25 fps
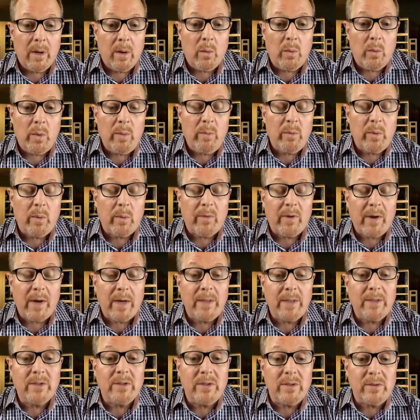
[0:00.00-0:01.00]
We
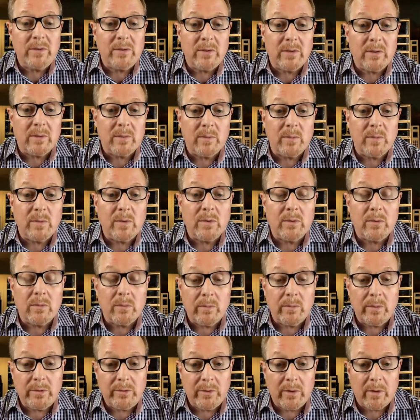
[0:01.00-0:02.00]
provide systems
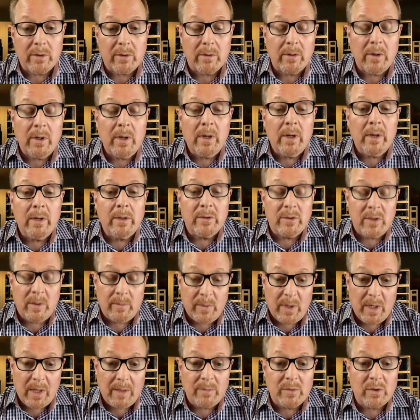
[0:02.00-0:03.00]
which are
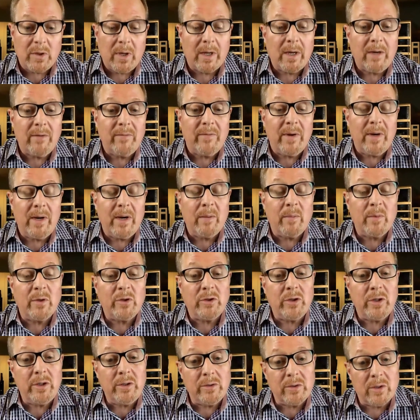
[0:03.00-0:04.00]
sometimes like a vending
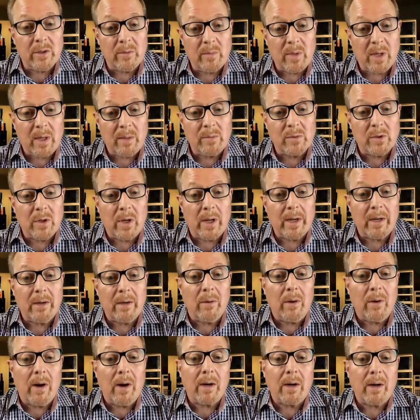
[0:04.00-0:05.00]
machine, sometimes like a
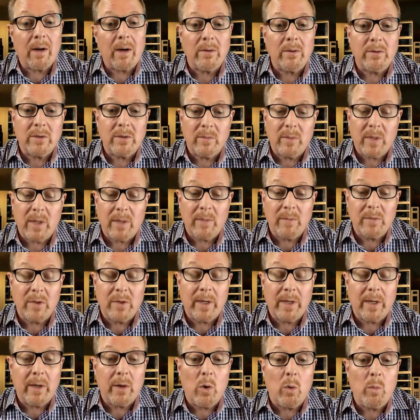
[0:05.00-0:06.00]
locker, sometimes
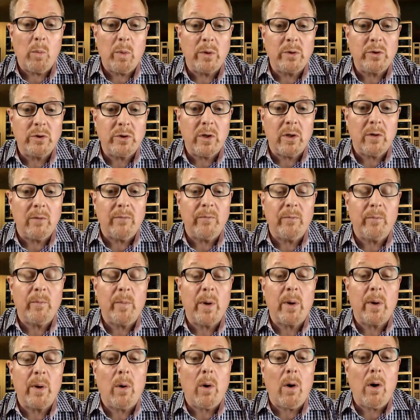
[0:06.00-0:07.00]
like an open shelf,
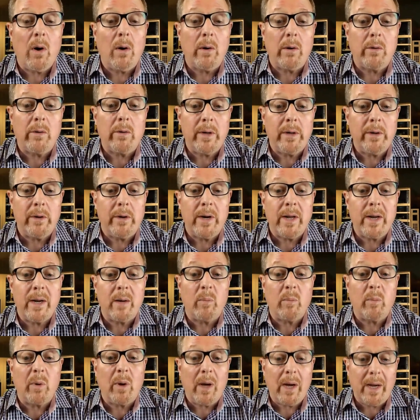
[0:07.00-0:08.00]
but all are internet
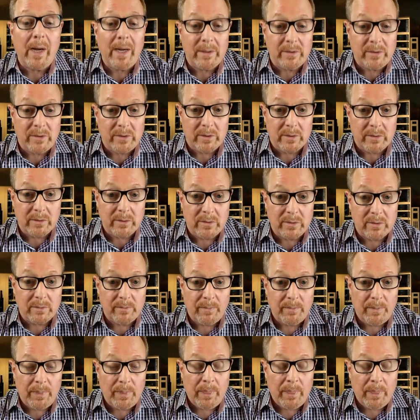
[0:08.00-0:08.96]
appliances